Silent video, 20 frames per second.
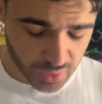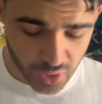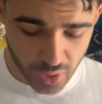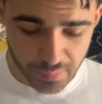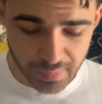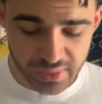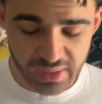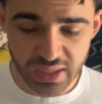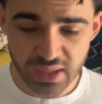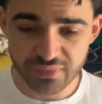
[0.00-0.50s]

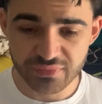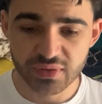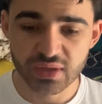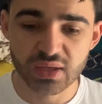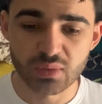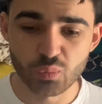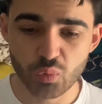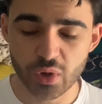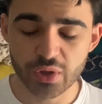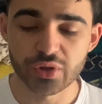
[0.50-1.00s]
believing
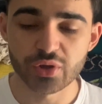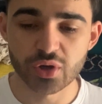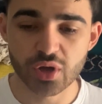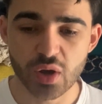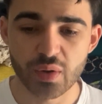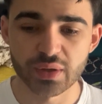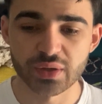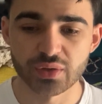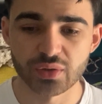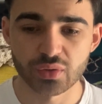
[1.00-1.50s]
in what you're
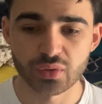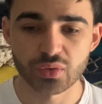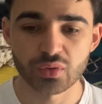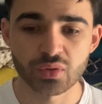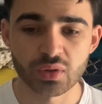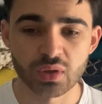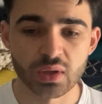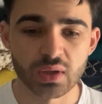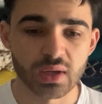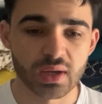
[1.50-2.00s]
going to do
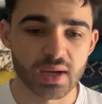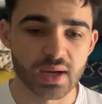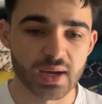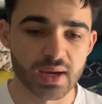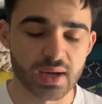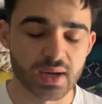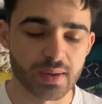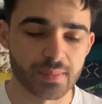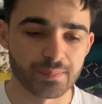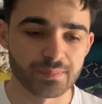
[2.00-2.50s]

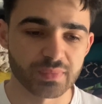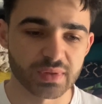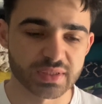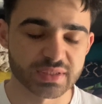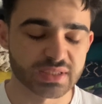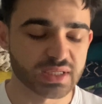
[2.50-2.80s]
is